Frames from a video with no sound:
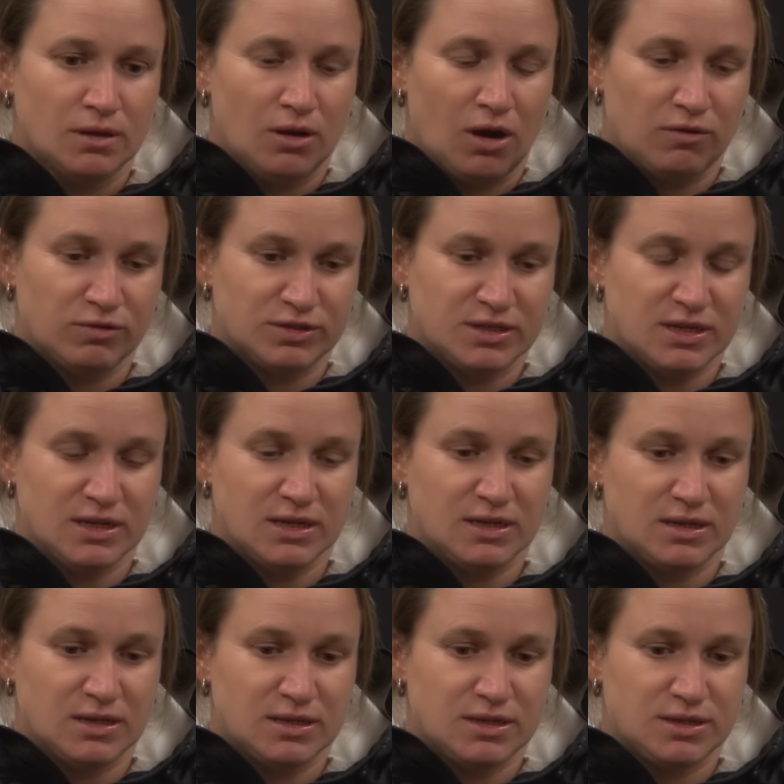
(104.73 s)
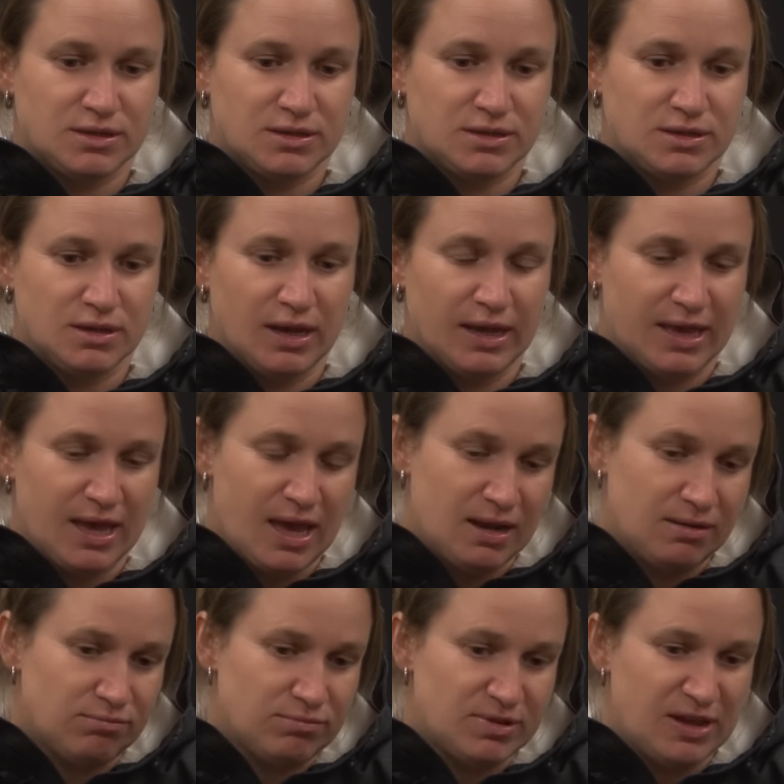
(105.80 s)
Obviously,
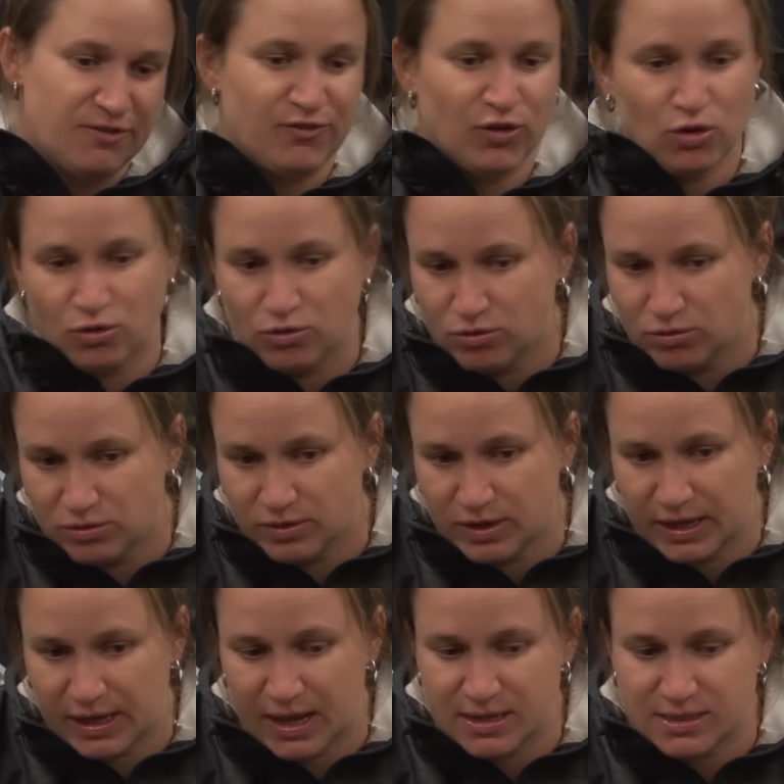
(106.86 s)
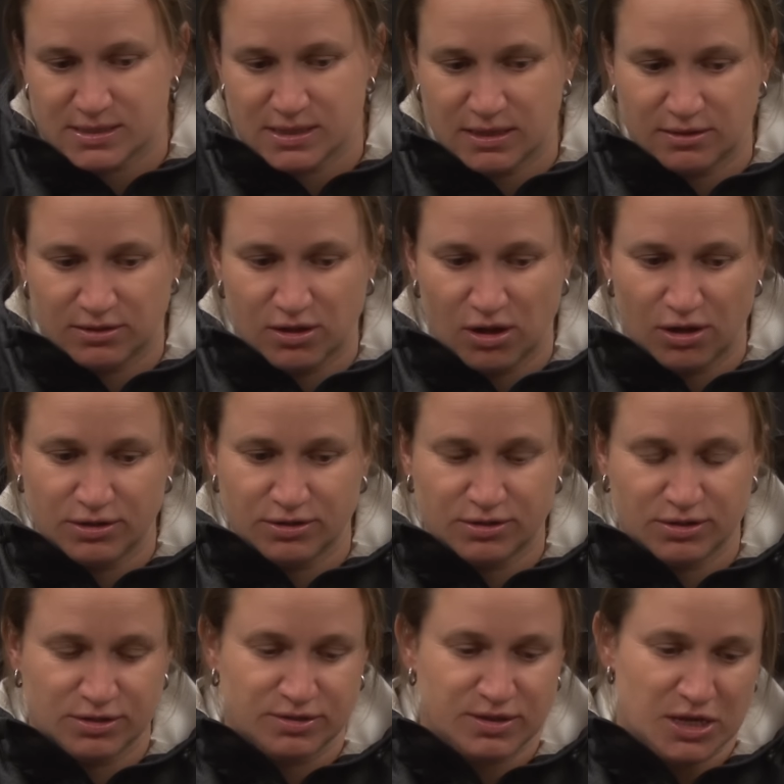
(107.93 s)
again, difficult against these guys
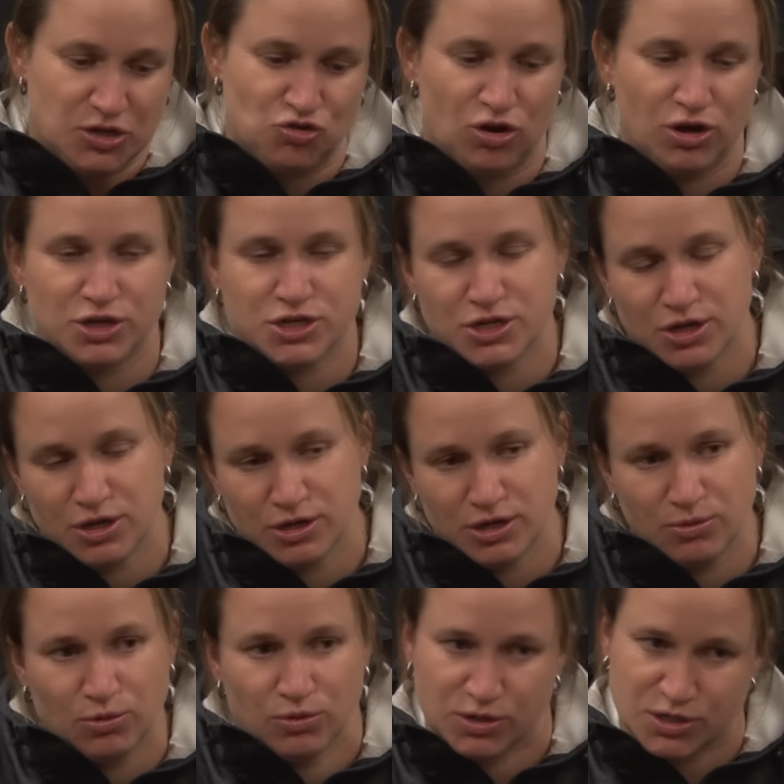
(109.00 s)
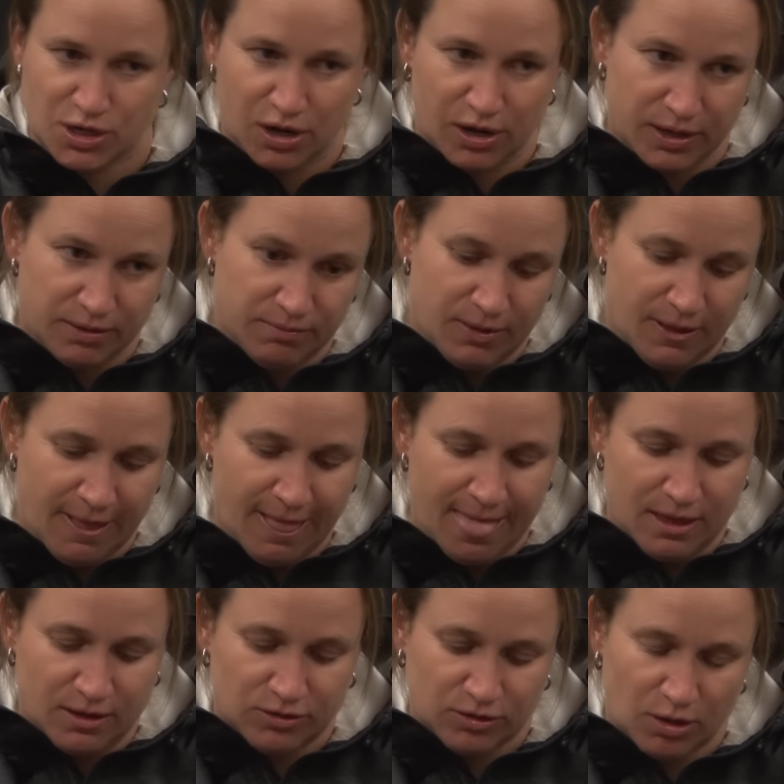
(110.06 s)
because they try and turn you all the time.
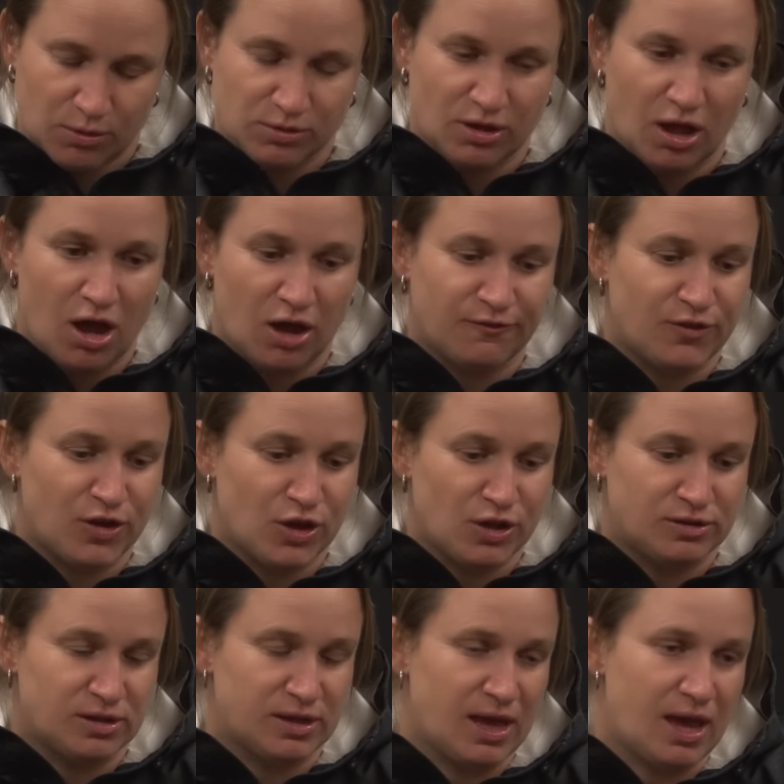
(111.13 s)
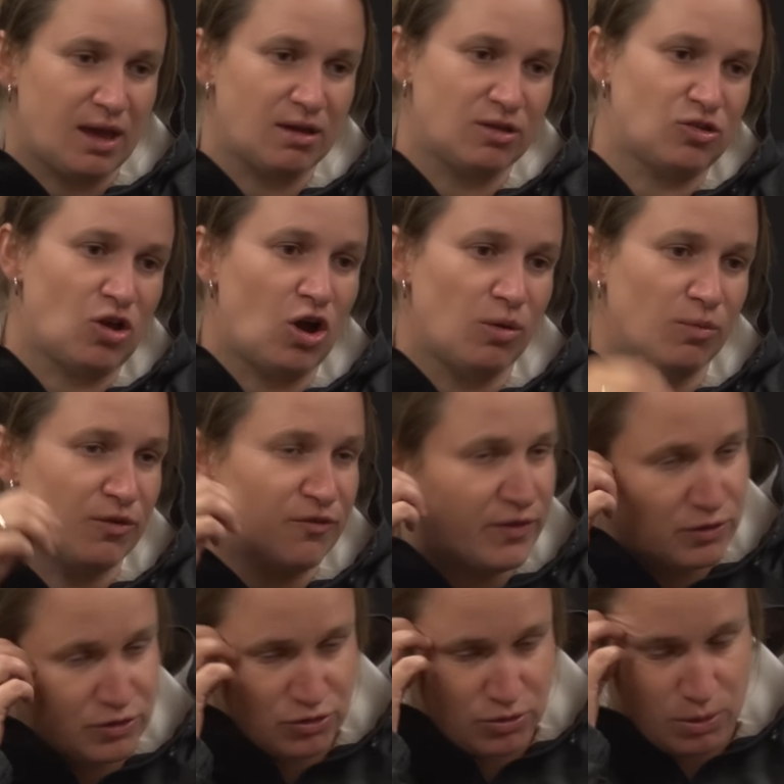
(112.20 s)
So it was hard for her to get as high up the
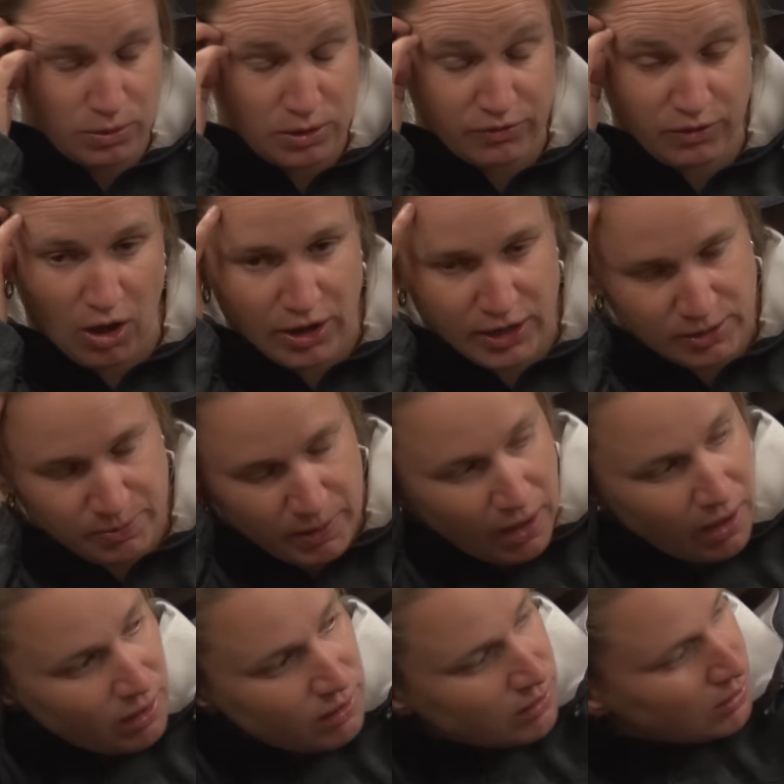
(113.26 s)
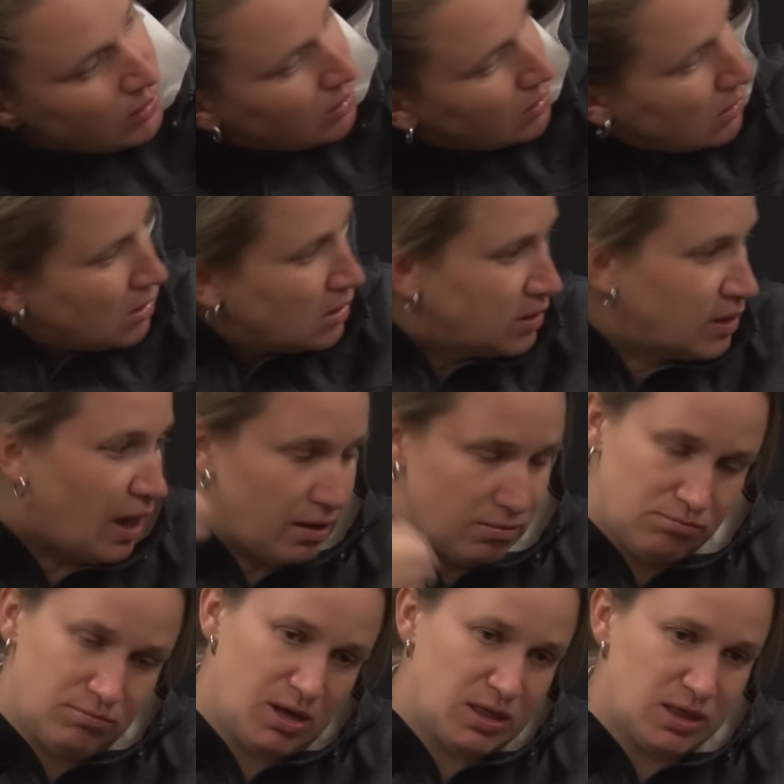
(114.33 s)
field as we would have liked. But
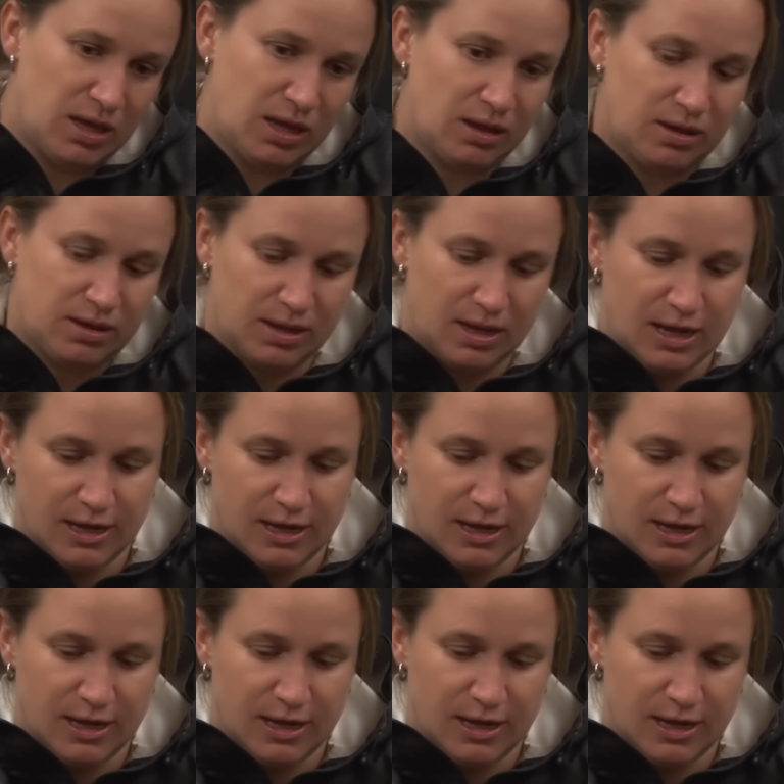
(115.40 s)
yeah, I think